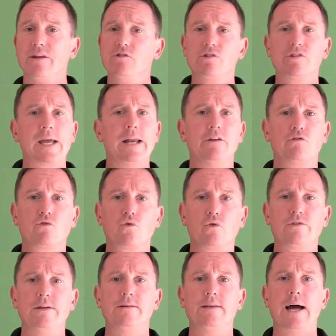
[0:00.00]
Just get it
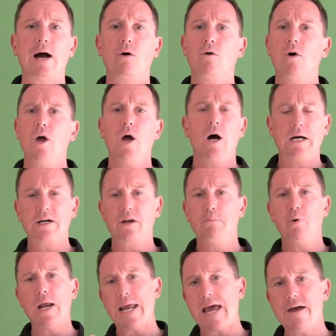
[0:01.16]
sorted now. I'm going to
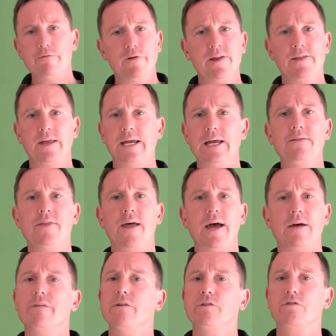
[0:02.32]
put everything in there
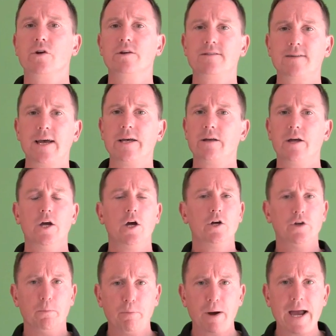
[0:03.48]
that's going to take your
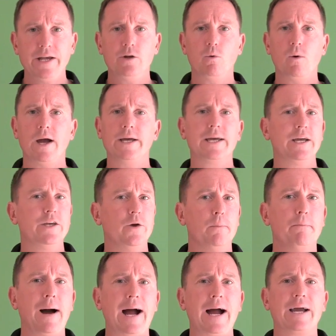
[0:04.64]
pain away and get you
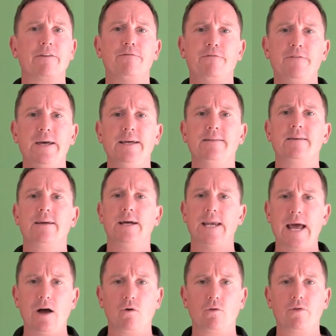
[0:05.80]
back fit and
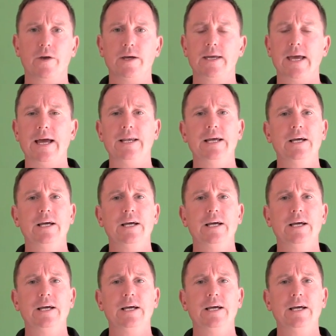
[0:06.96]
healthy again.